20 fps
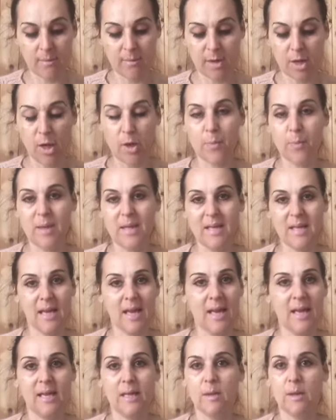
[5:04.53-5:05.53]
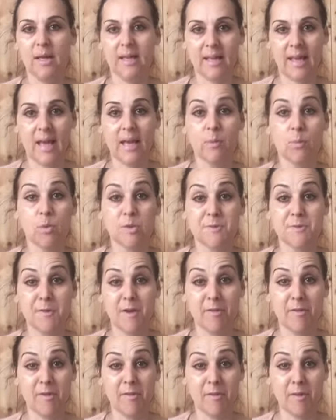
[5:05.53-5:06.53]
The OPK, again, was
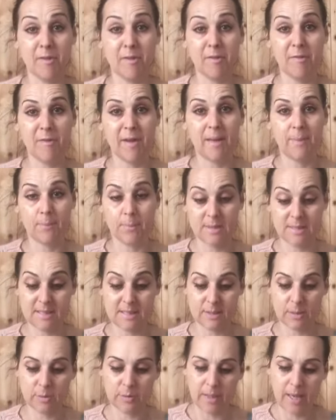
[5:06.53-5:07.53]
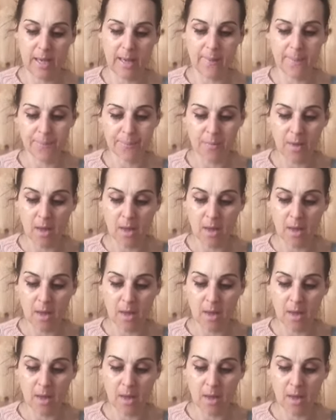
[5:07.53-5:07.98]
very, very faint, but still there.